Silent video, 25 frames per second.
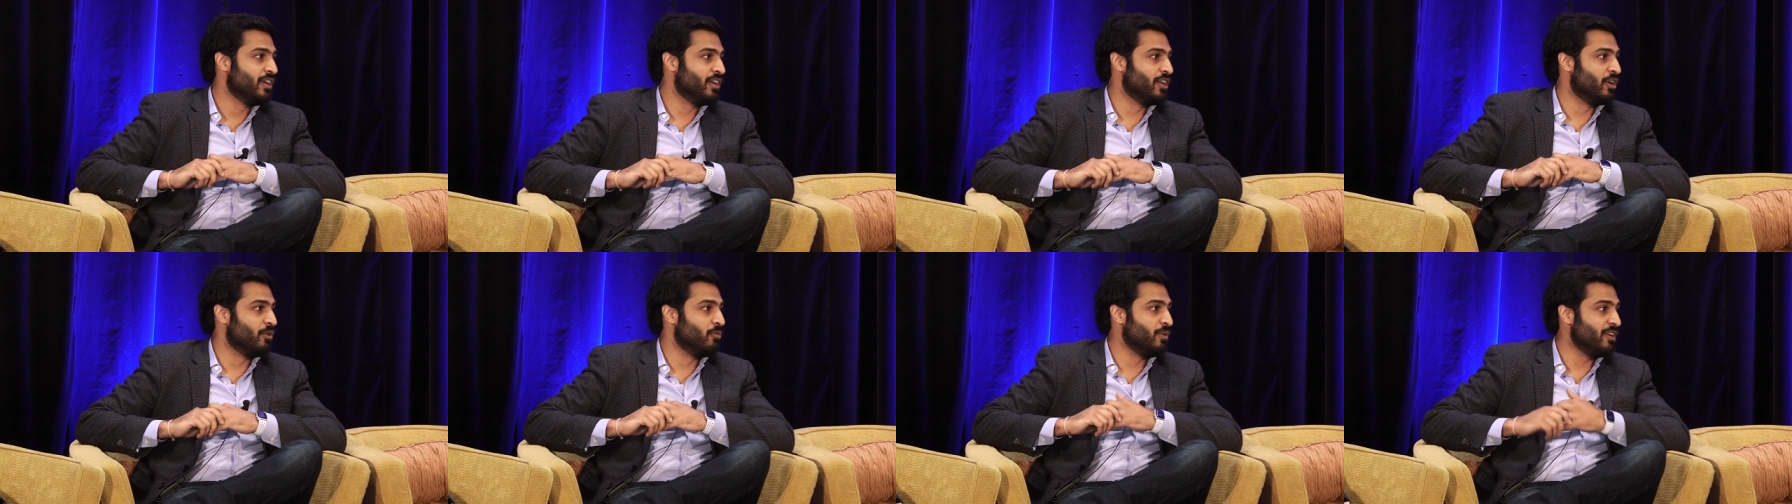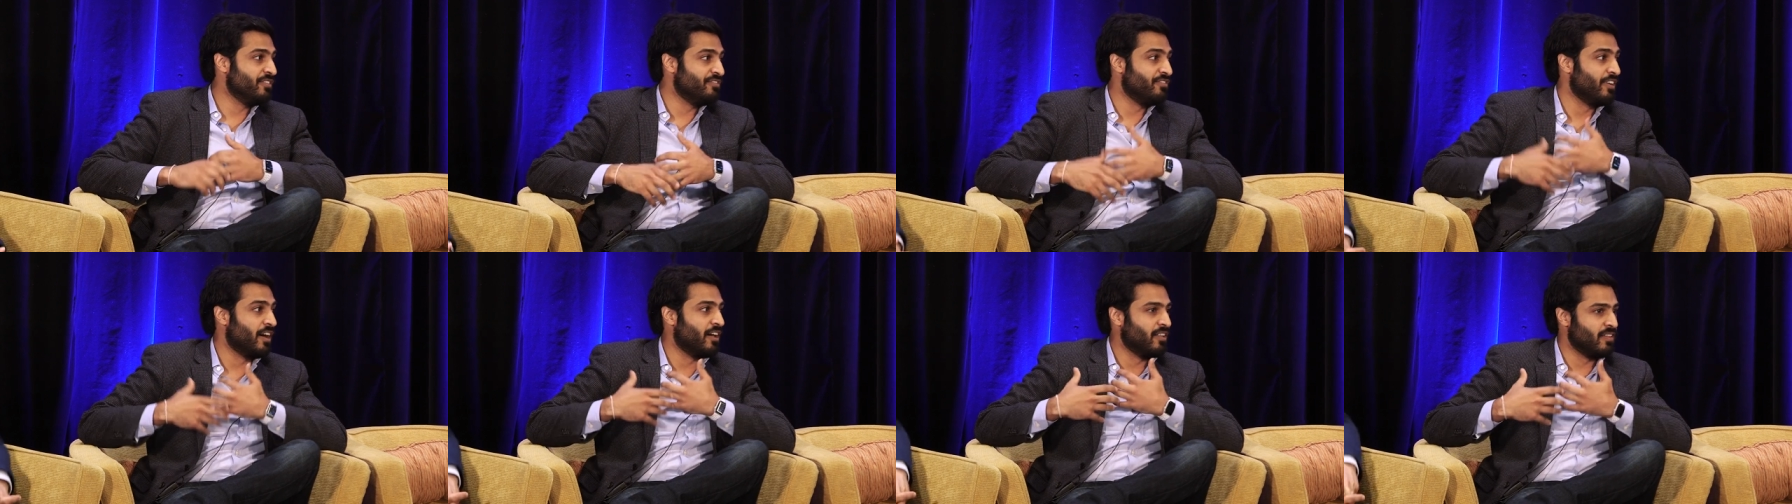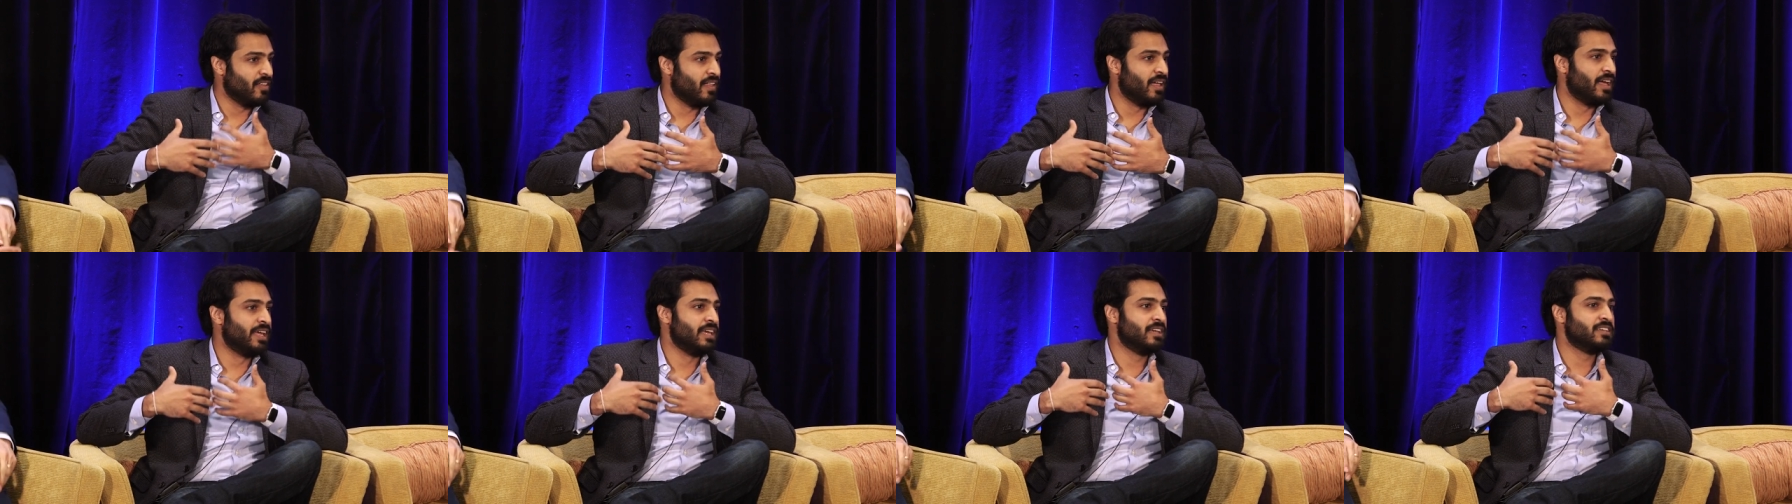you know, we
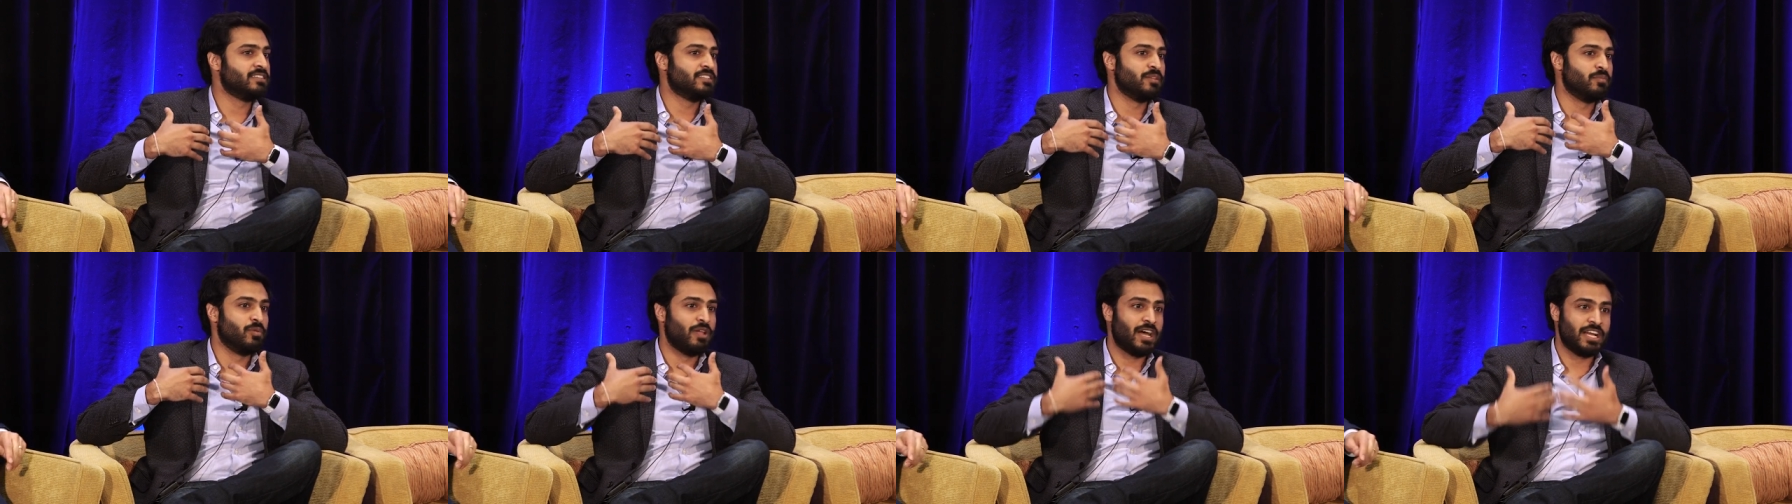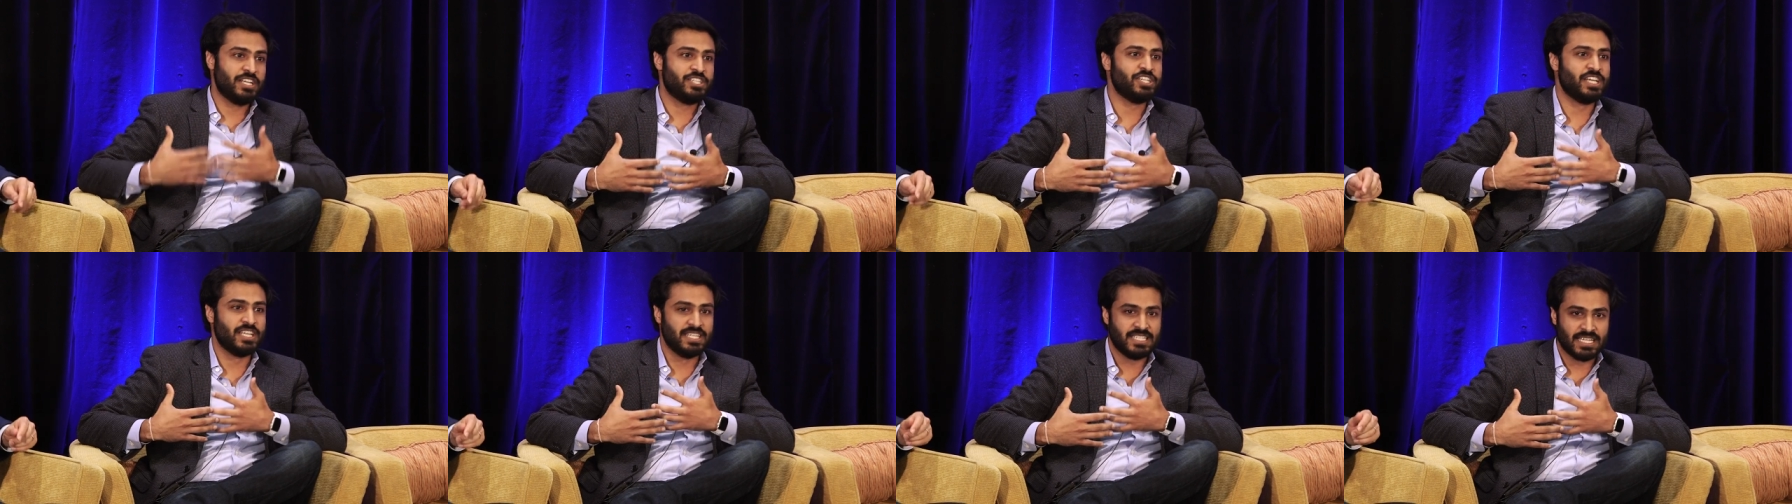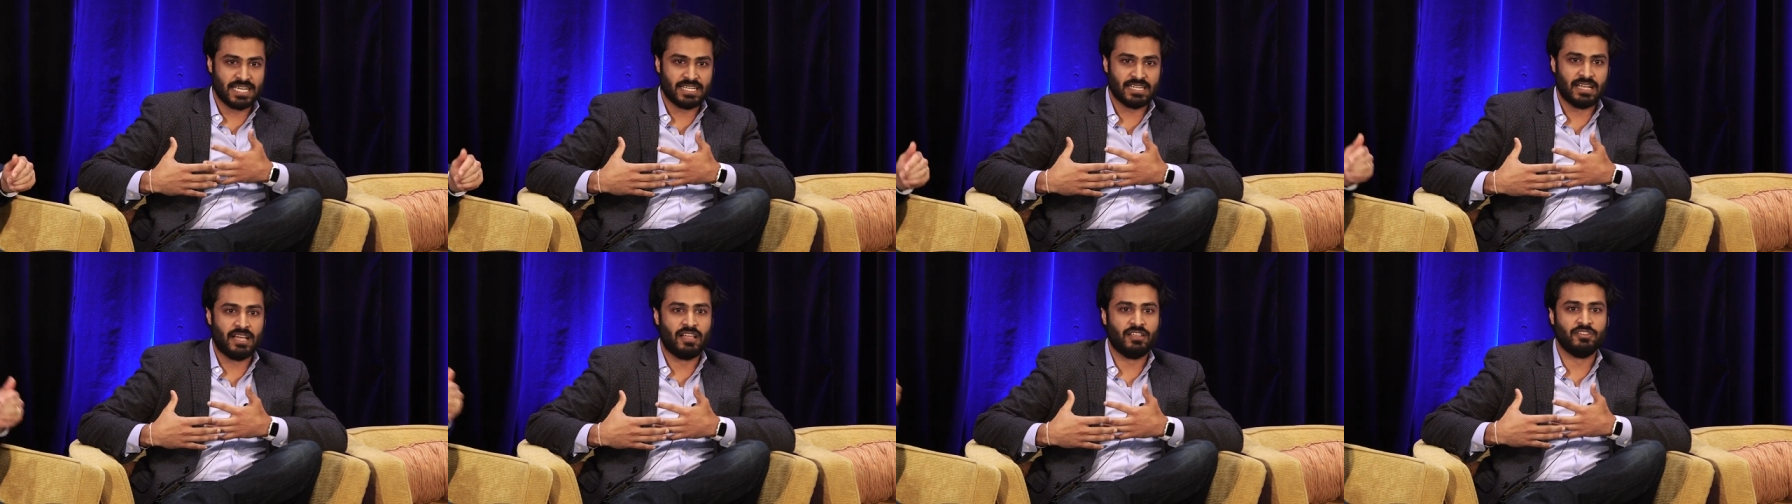felt like supply chain
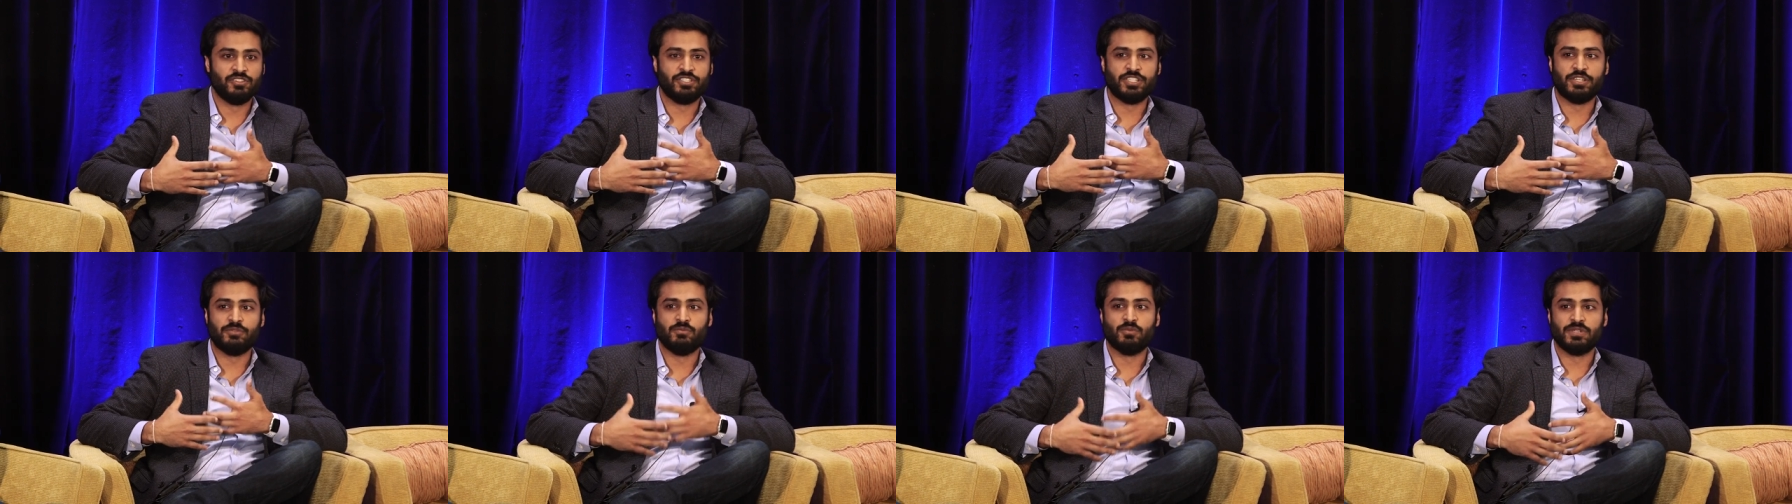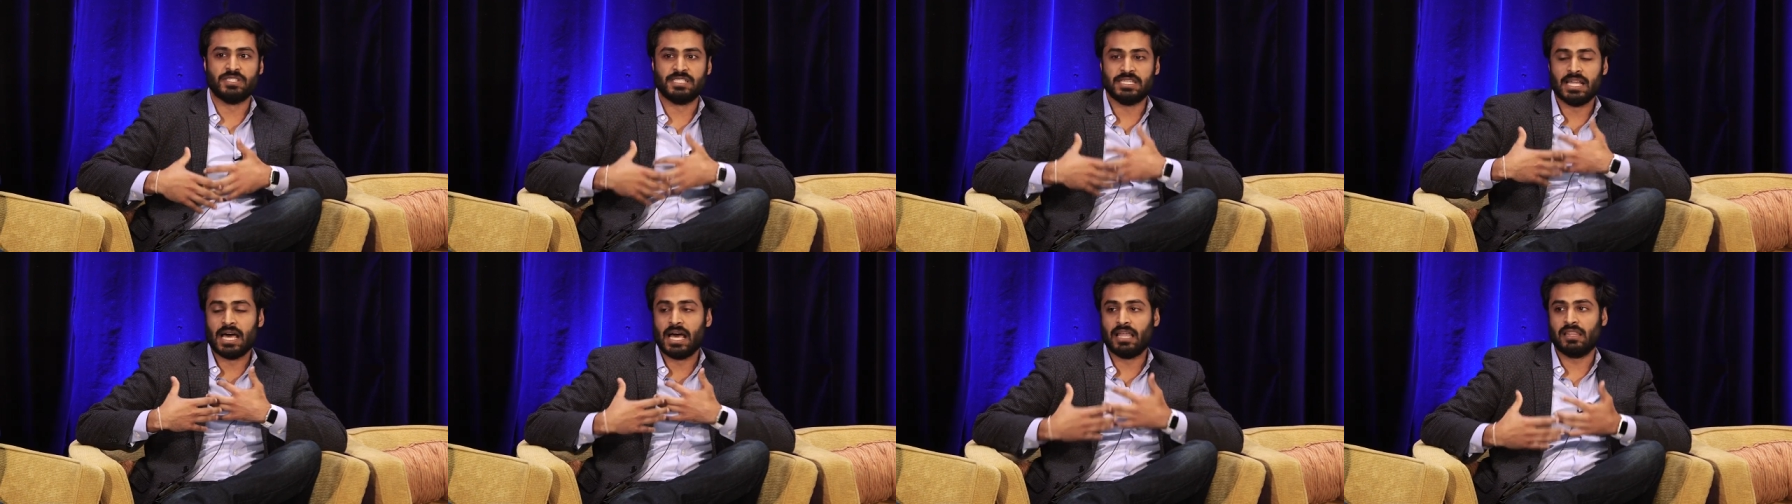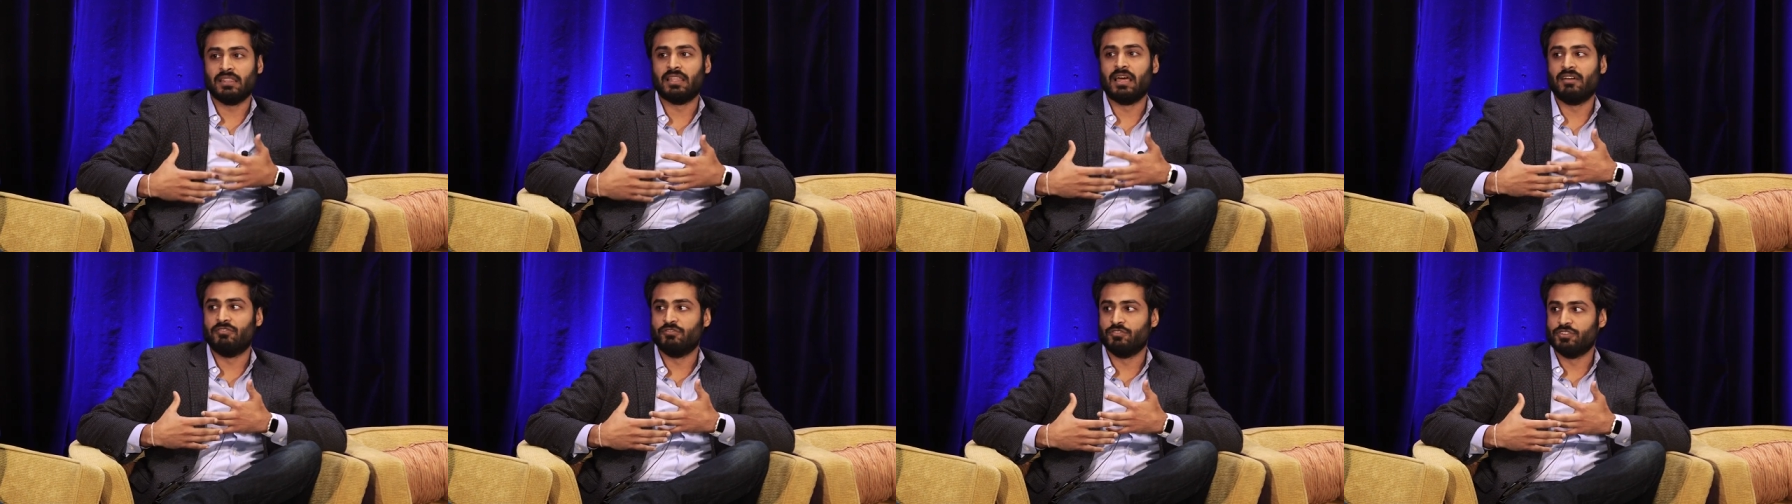technology was
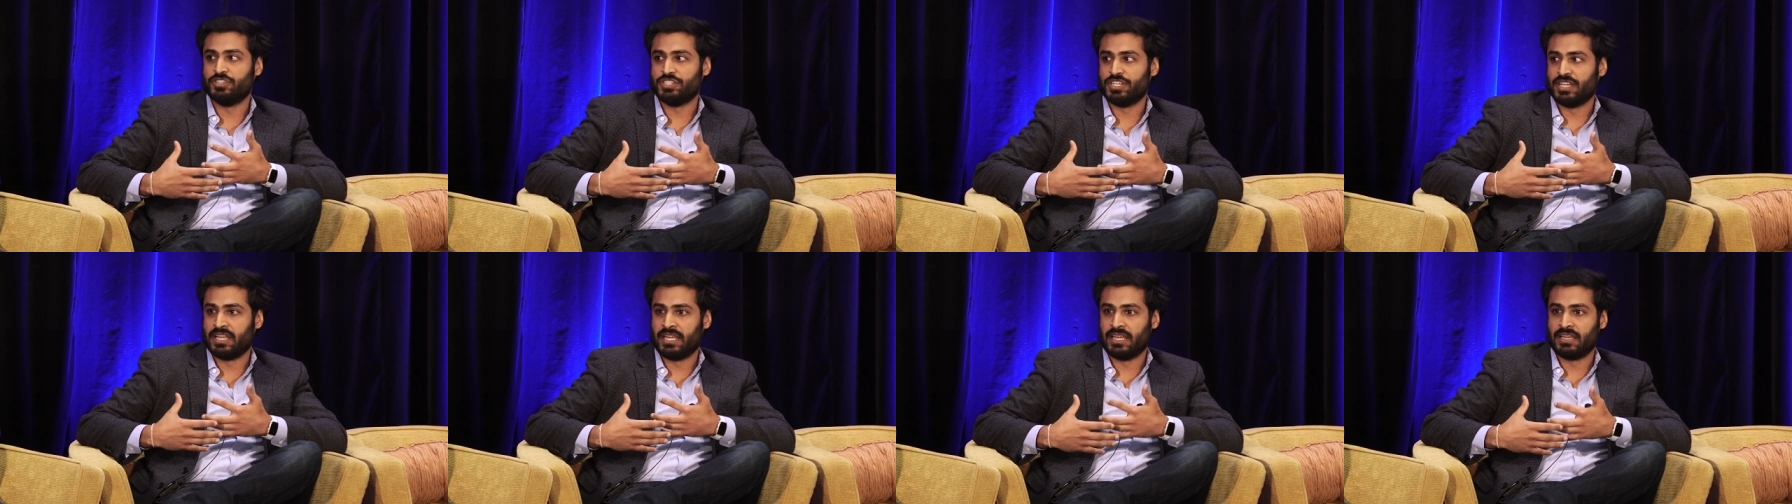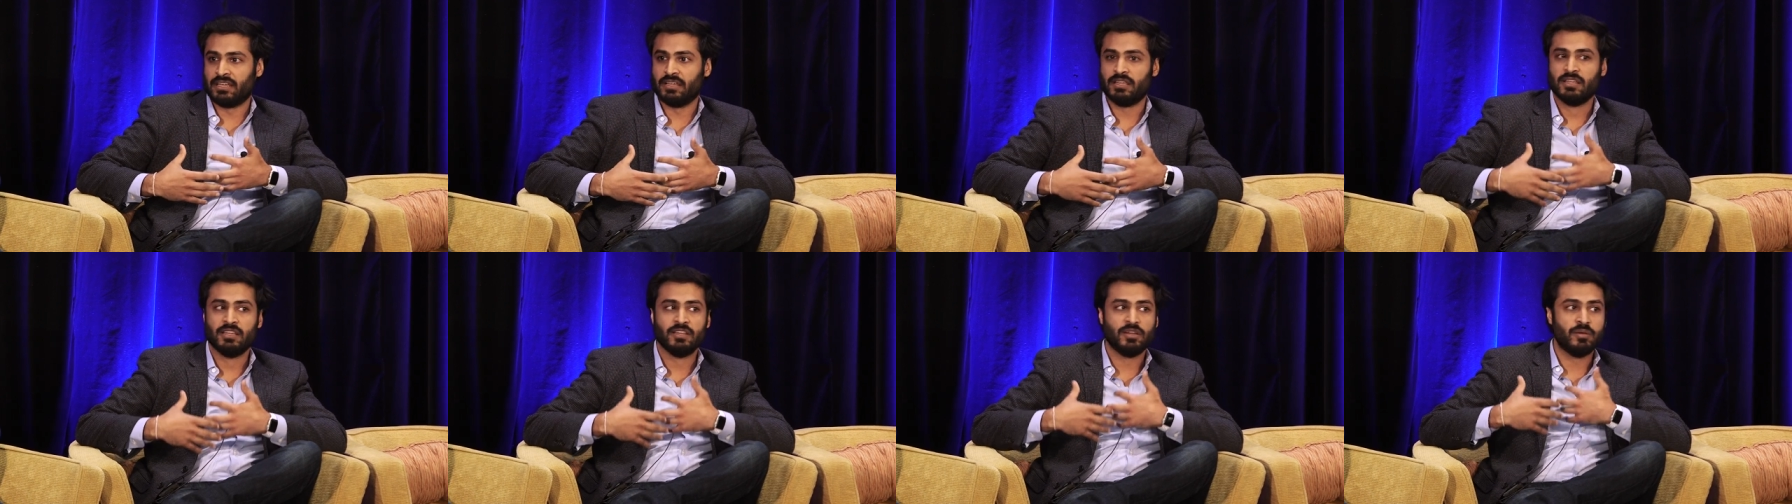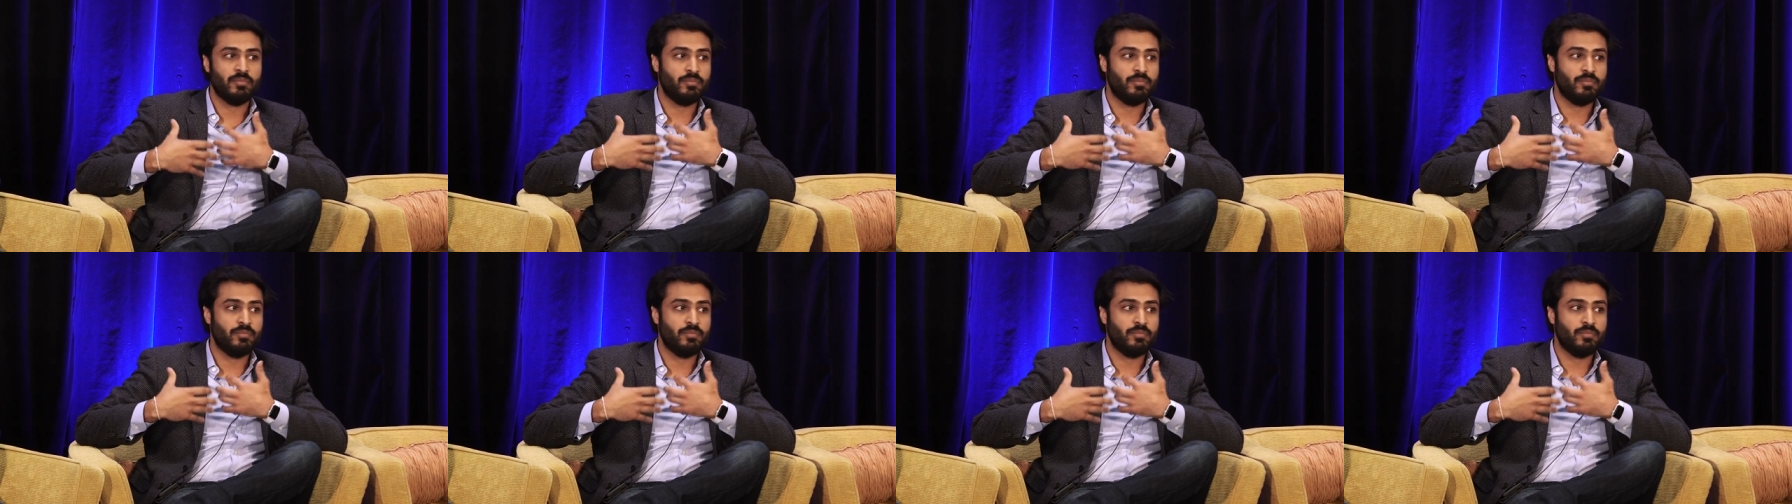not leveraging